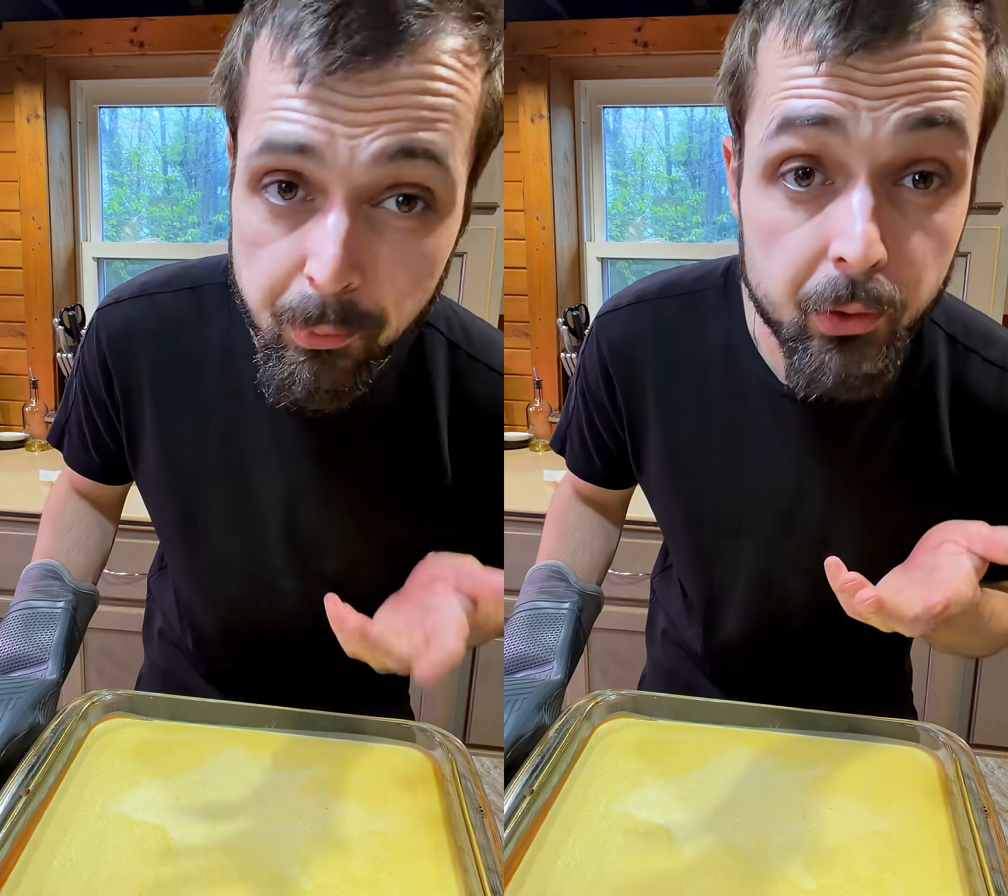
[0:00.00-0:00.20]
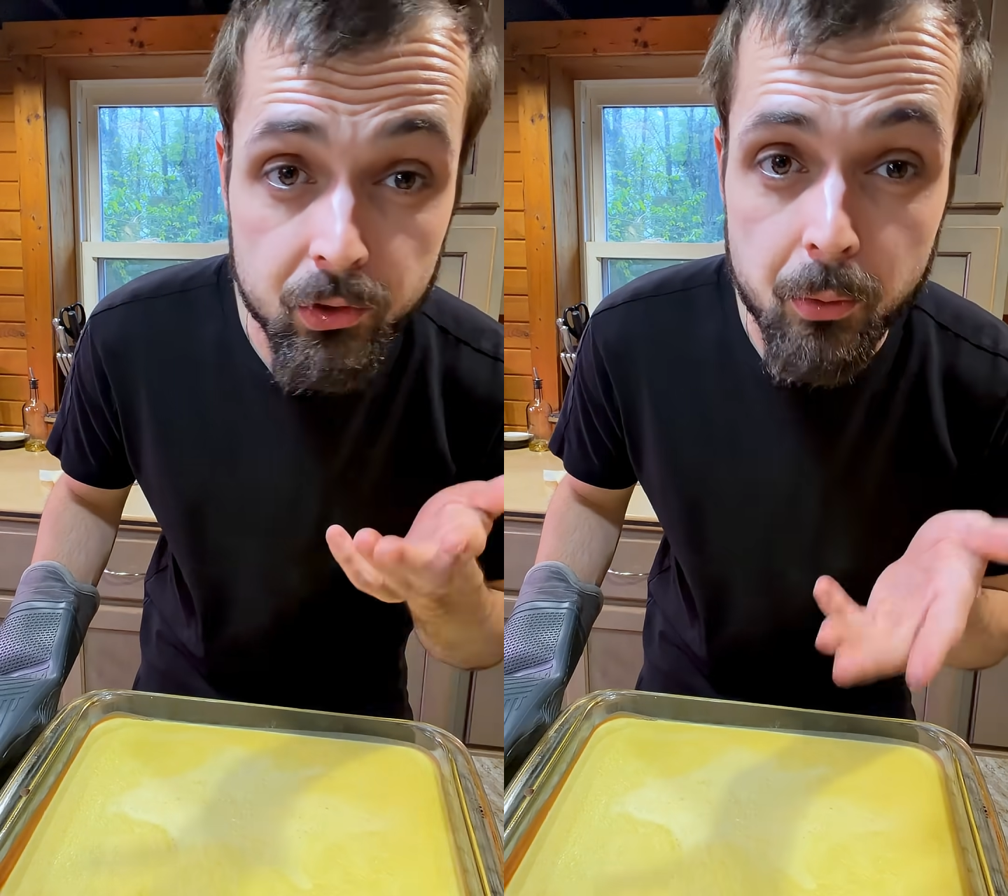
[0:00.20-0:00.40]

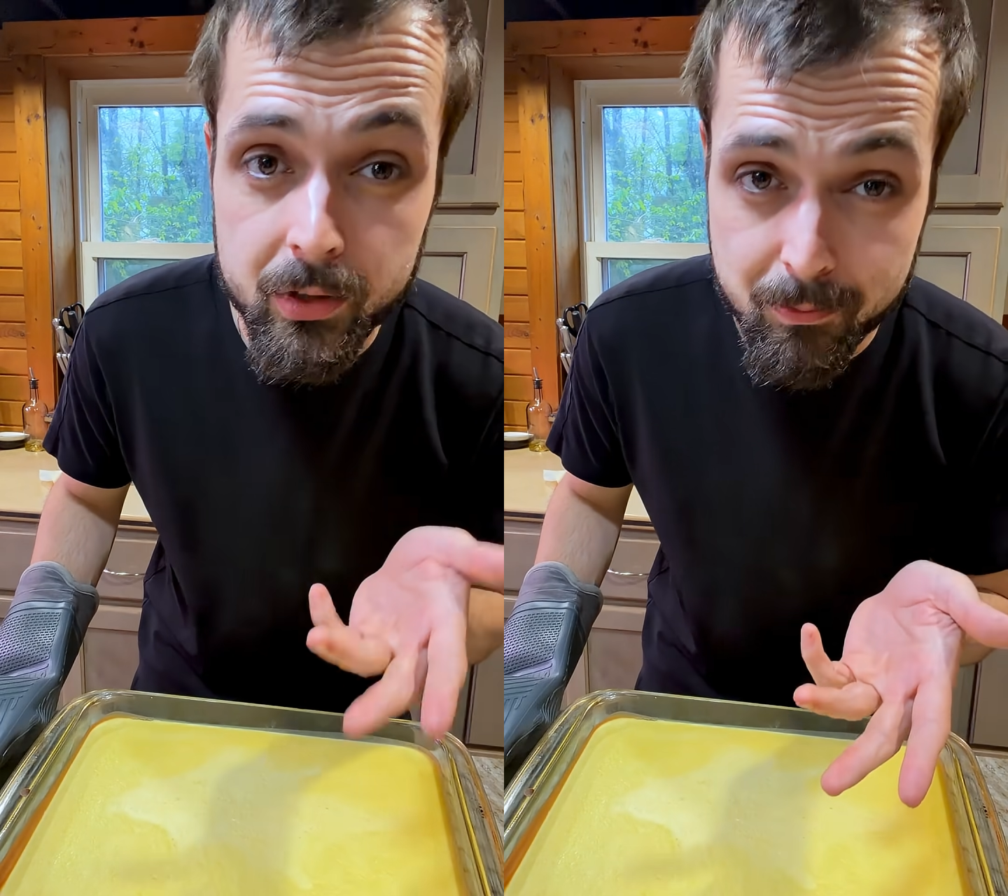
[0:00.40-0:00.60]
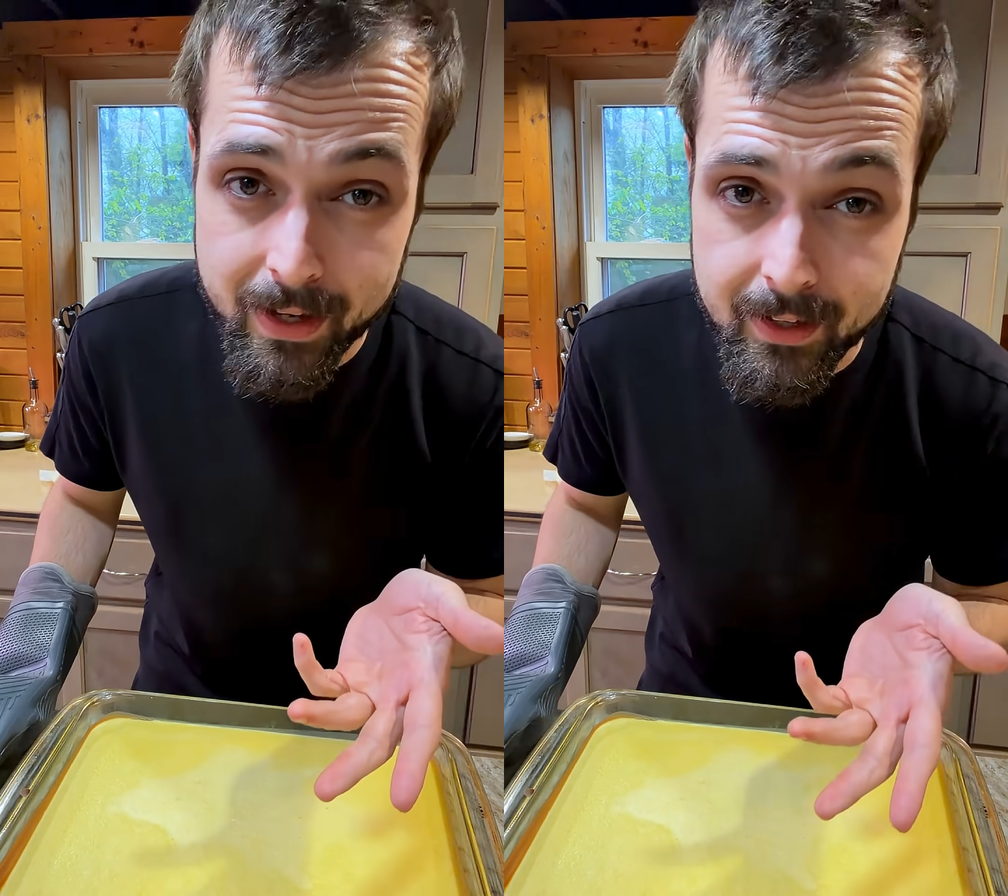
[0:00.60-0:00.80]
but you'll know
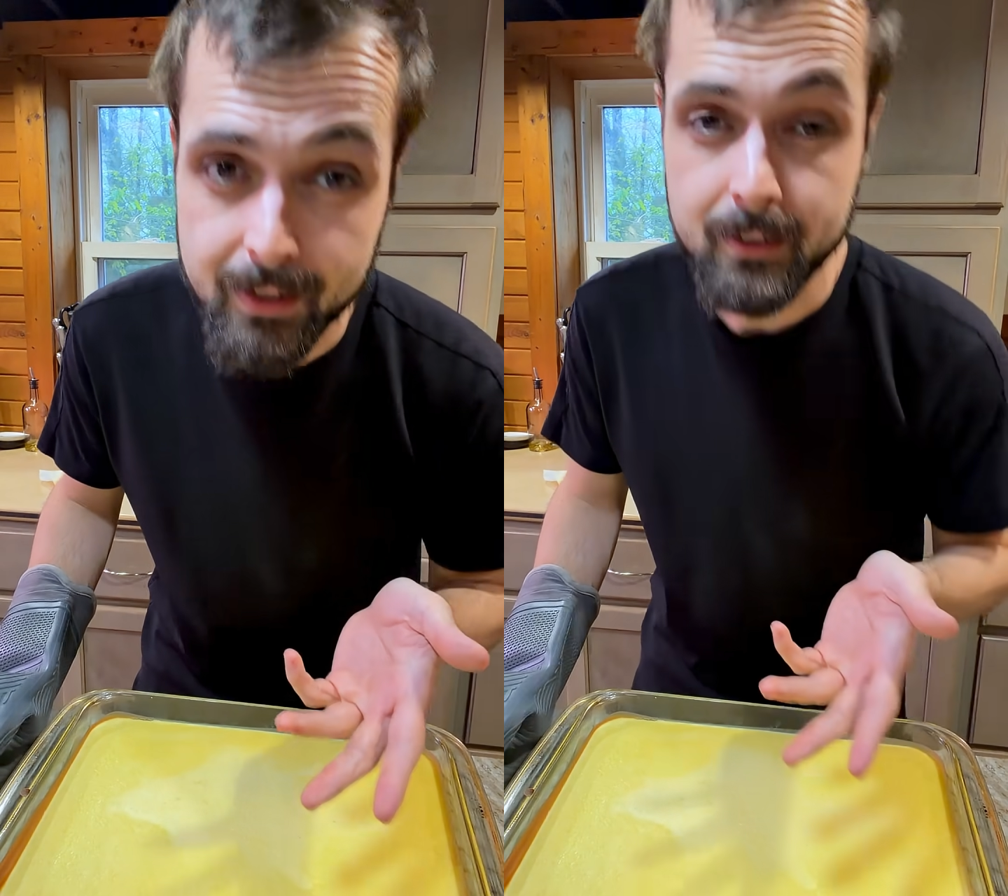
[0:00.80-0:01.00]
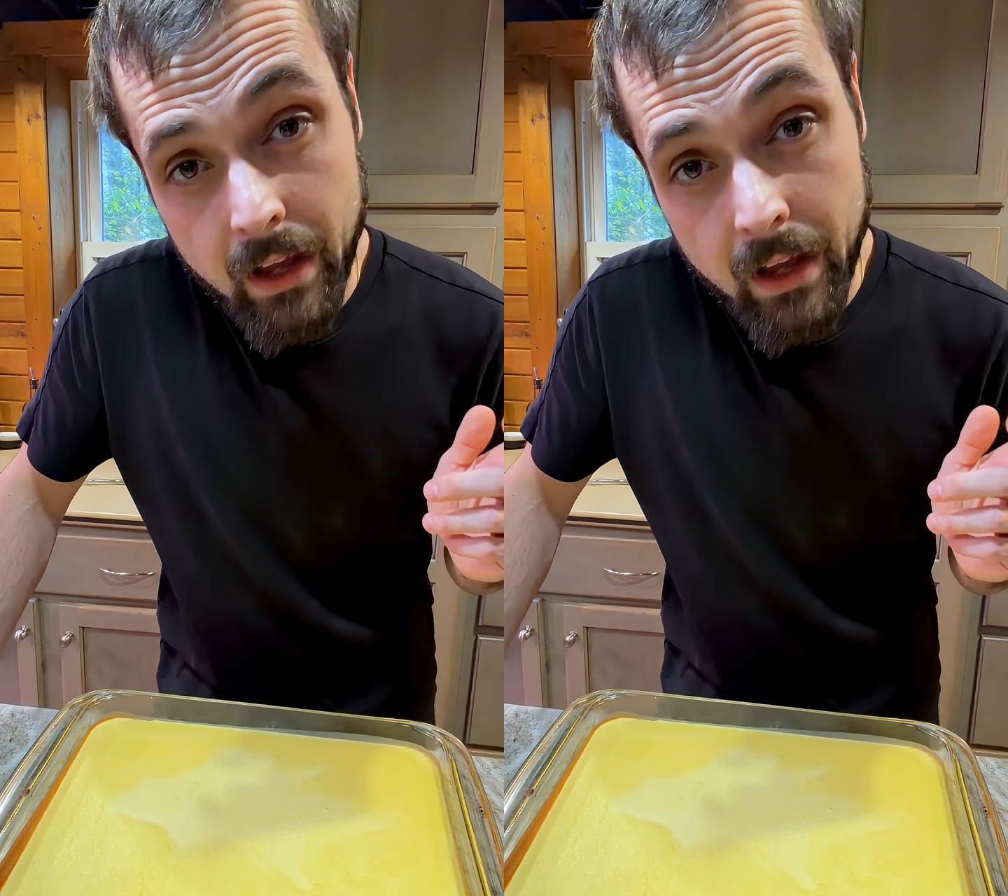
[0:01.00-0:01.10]
when you bake it.